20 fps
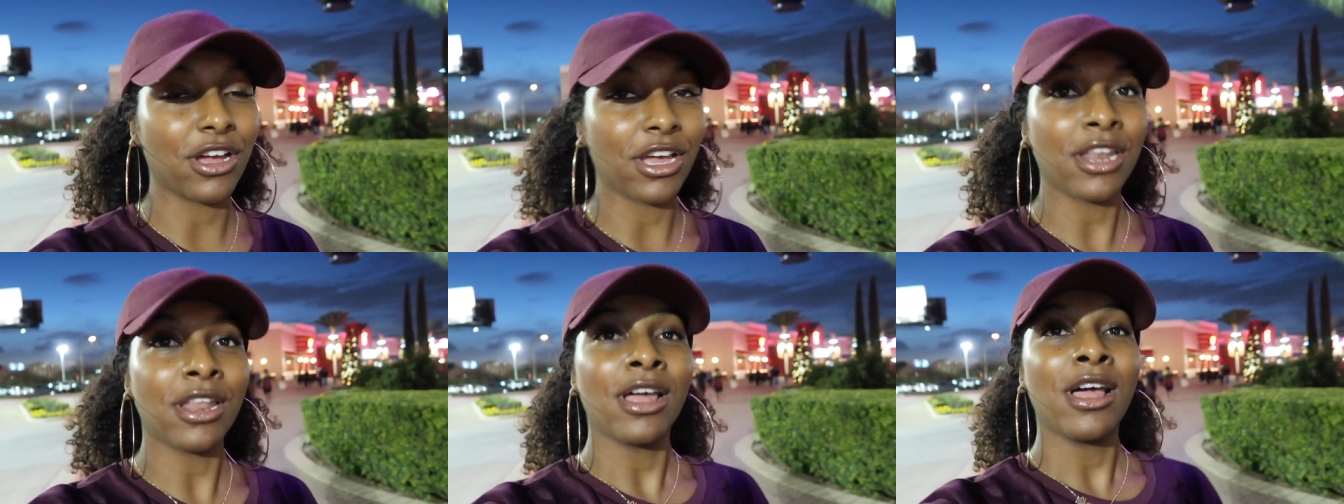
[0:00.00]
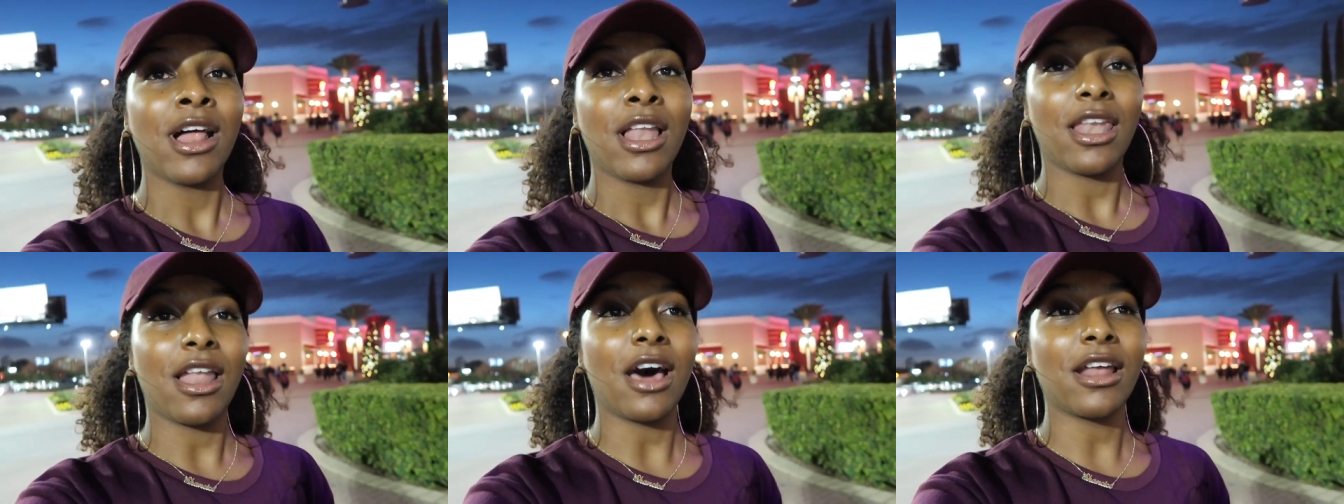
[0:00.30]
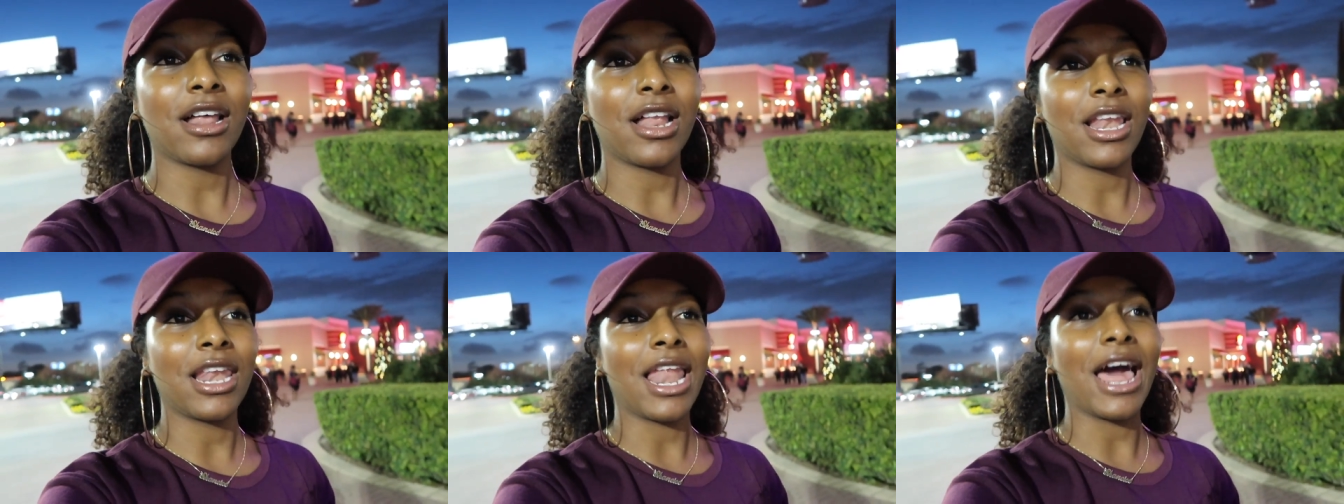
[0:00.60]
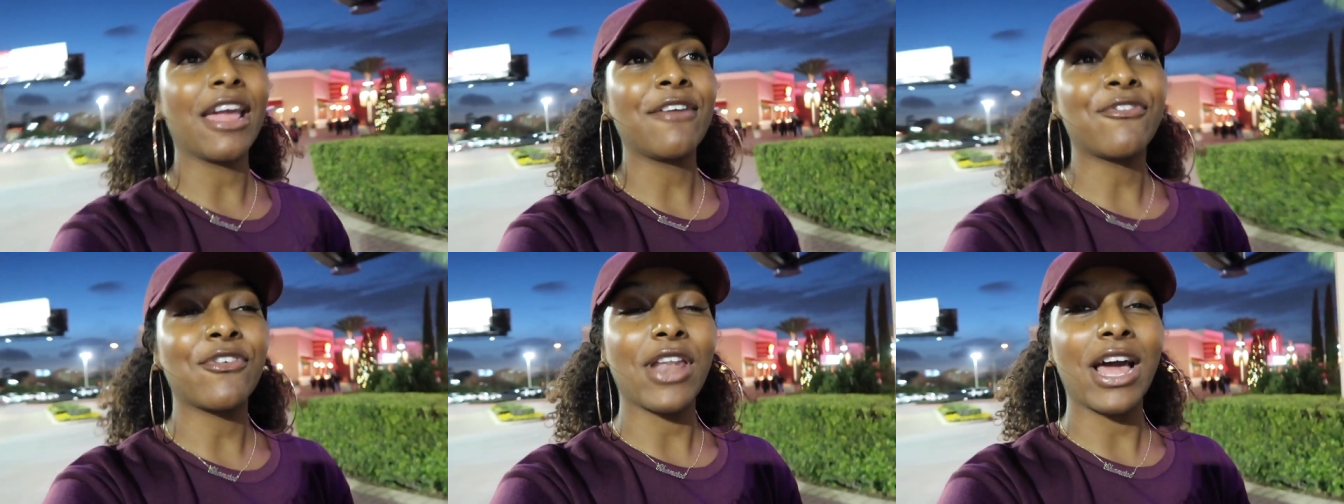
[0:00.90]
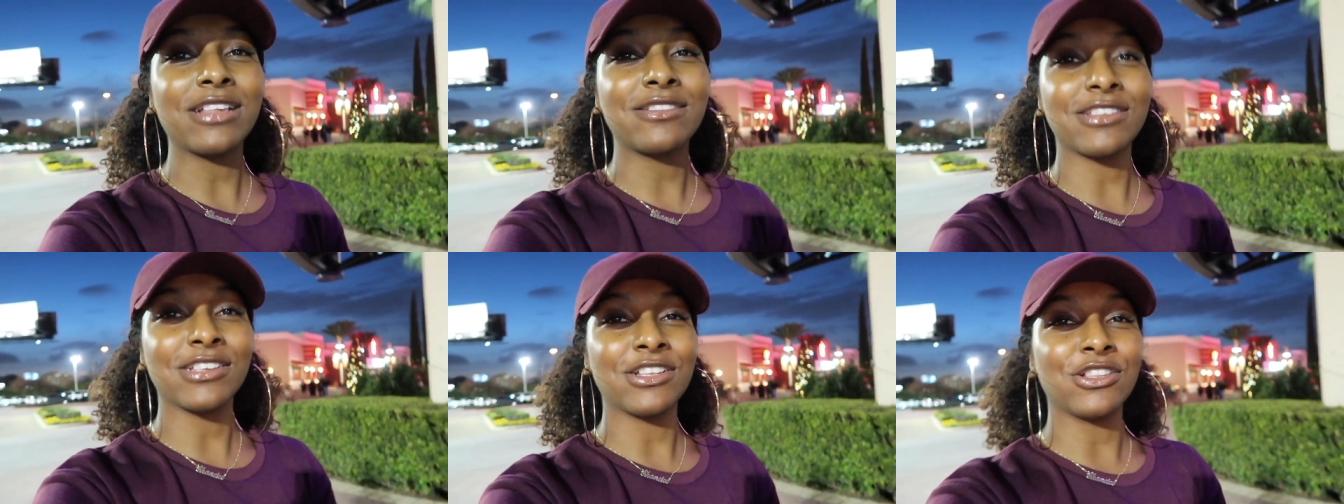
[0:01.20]
A lot of life
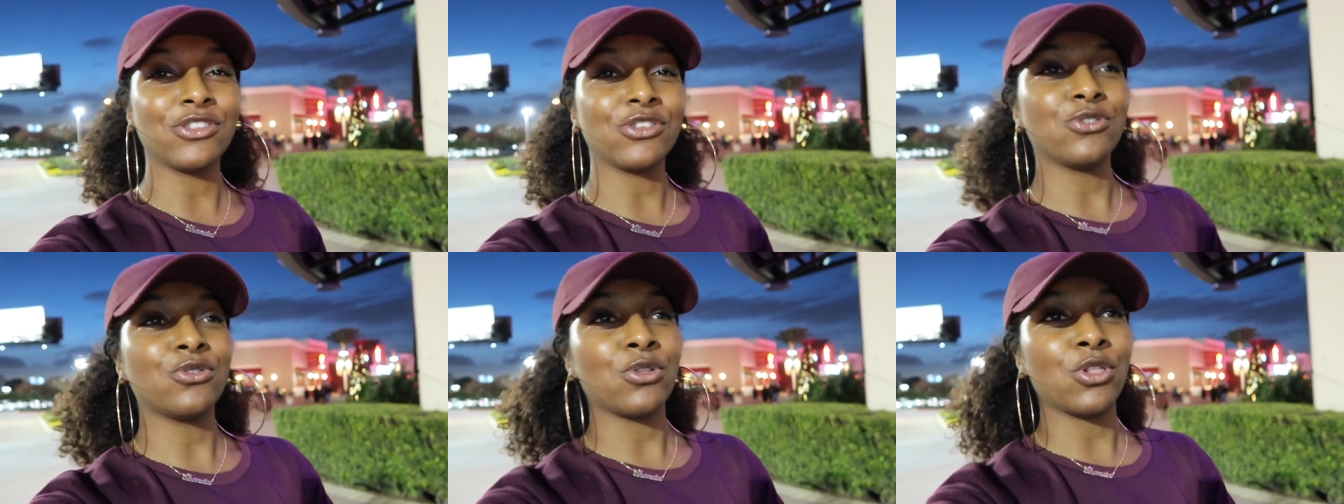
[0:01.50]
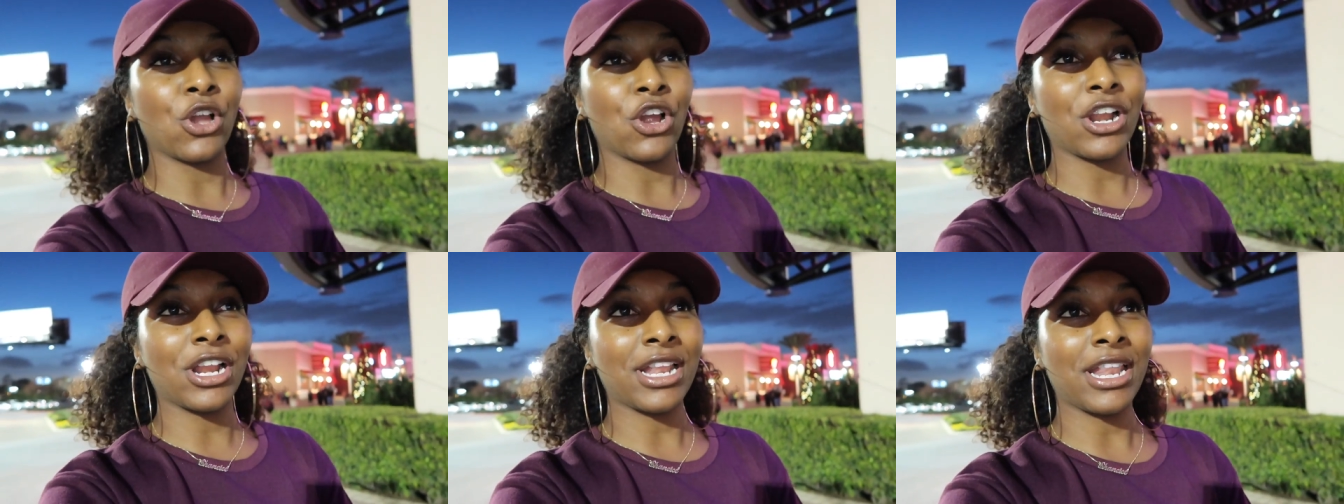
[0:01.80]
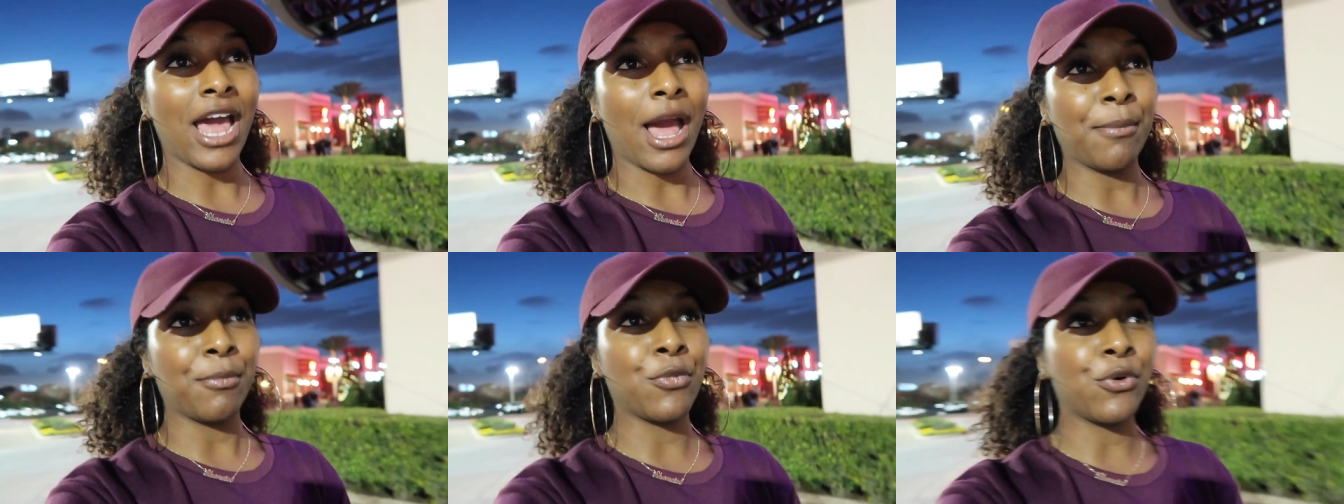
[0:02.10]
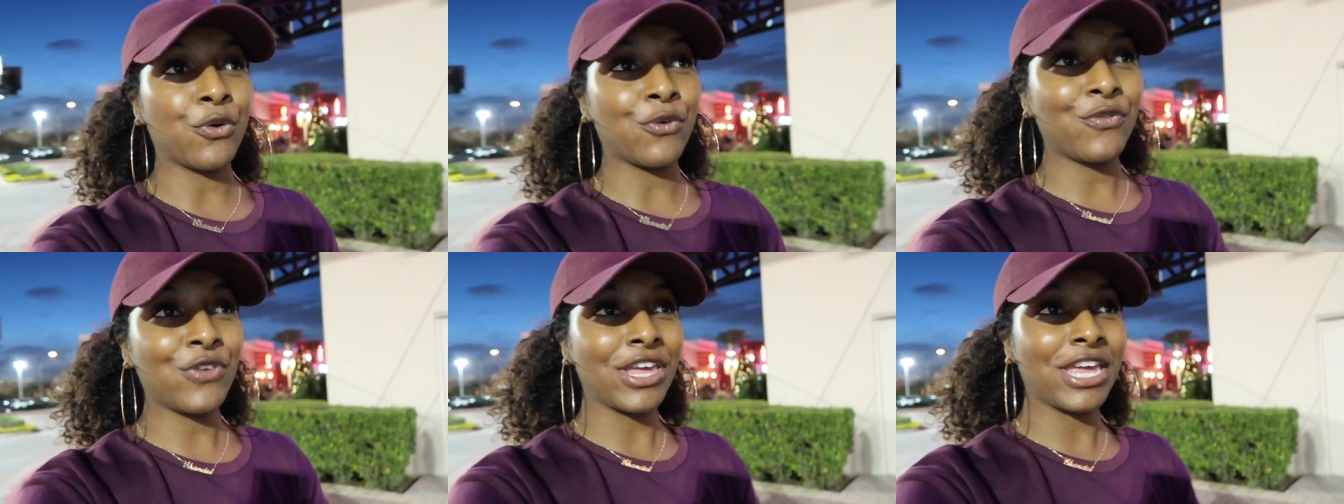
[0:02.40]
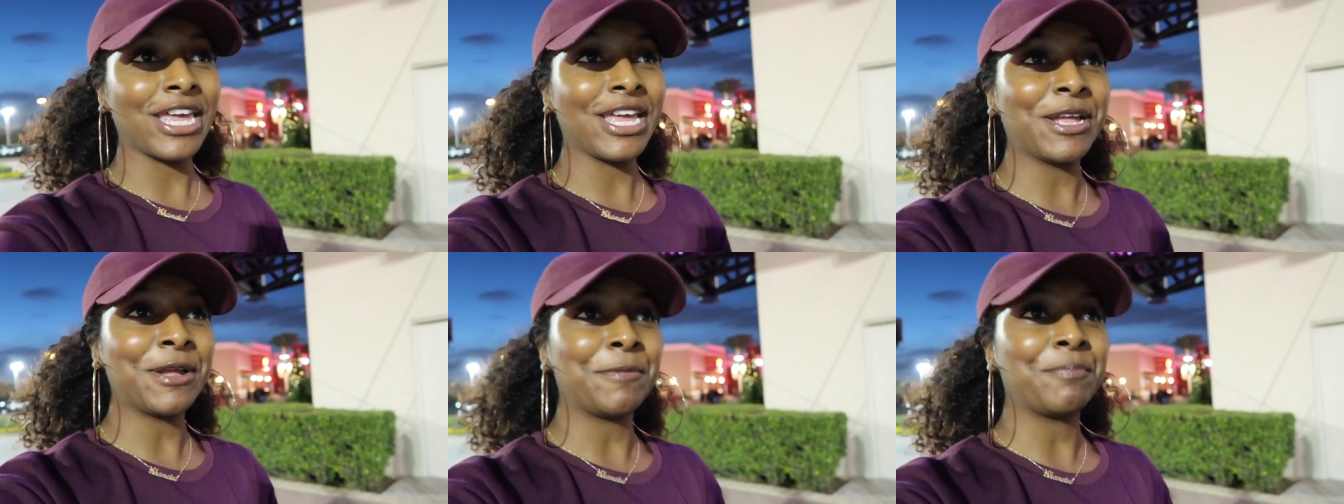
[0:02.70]
lessons you learn in that
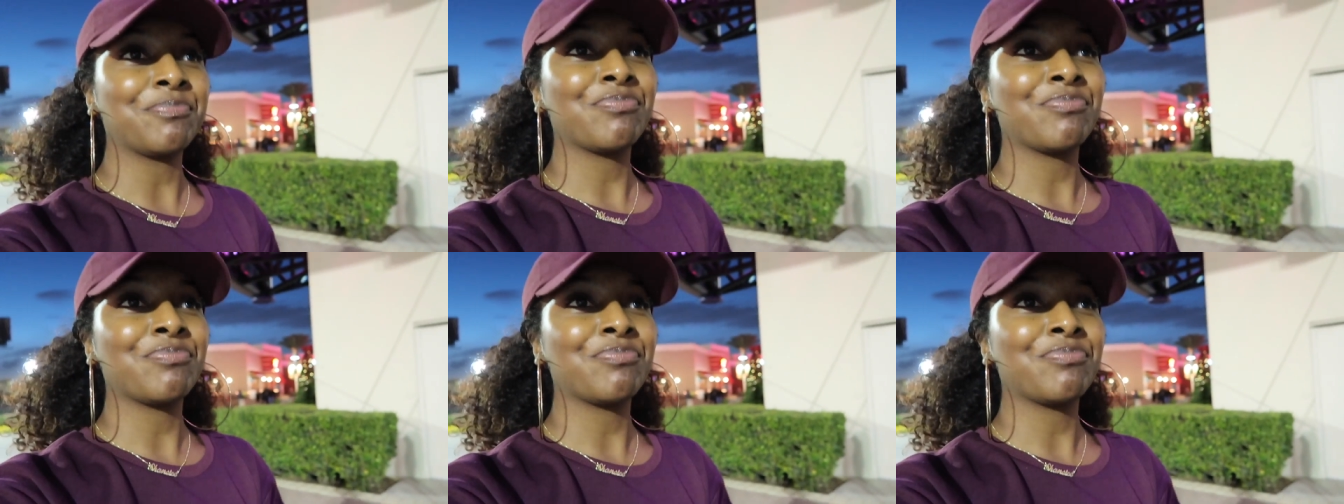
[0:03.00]
movie.